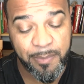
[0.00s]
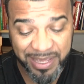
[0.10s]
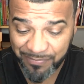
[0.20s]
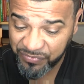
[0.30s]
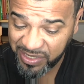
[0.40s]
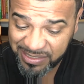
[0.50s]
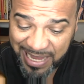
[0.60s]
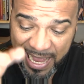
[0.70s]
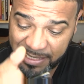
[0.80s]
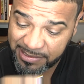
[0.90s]
I mean, these
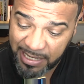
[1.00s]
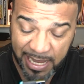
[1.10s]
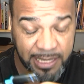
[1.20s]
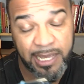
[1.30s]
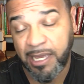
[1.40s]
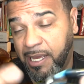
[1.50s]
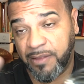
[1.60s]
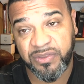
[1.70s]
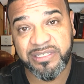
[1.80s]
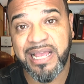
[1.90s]
guys,
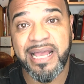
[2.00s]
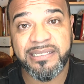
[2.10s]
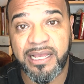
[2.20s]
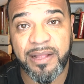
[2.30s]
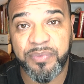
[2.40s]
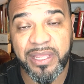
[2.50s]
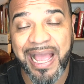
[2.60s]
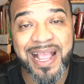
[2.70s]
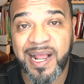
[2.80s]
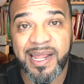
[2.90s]

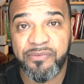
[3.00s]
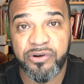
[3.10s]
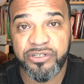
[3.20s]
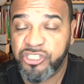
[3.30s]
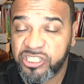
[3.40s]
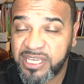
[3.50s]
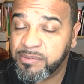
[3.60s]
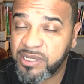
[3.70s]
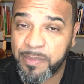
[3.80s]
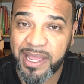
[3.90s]
iClever just
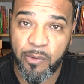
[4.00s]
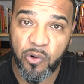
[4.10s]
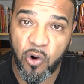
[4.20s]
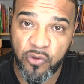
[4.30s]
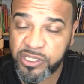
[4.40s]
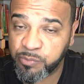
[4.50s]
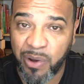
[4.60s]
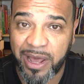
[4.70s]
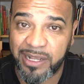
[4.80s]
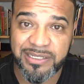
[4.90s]
keeps coming out with all these
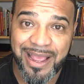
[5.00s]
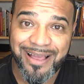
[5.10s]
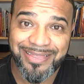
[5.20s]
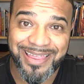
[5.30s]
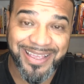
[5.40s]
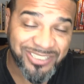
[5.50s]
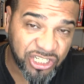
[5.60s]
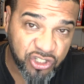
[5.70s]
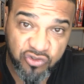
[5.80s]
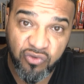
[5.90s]
products that are
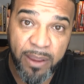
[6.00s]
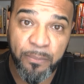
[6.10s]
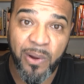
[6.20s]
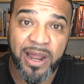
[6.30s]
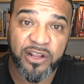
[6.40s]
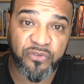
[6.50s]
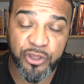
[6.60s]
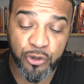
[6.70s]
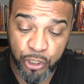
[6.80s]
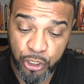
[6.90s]
just great products for
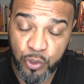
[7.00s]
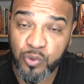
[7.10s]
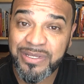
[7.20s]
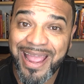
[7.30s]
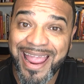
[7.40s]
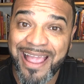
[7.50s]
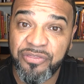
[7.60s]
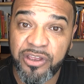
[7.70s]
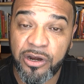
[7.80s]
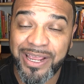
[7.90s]
you to use,
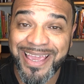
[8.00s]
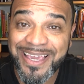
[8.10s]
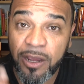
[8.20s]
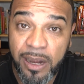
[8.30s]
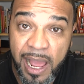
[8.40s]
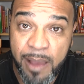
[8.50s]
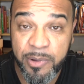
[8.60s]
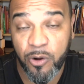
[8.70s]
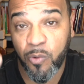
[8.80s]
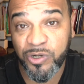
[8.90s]
and they're
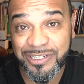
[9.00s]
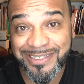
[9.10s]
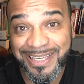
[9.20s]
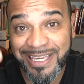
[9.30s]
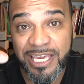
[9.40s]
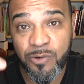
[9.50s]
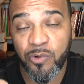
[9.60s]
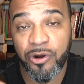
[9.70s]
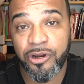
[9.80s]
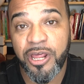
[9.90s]
economical, which is the key
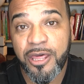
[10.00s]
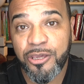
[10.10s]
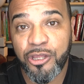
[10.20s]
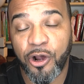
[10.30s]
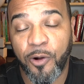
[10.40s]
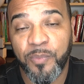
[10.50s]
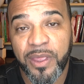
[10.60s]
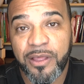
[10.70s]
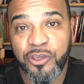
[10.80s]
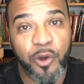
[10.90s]
word. You
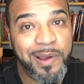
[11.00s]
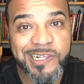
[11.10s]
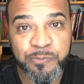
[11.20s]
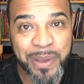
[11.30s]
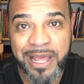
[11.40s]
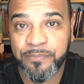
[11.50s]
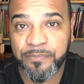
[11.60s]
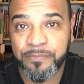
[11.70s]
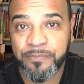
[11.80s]
already spend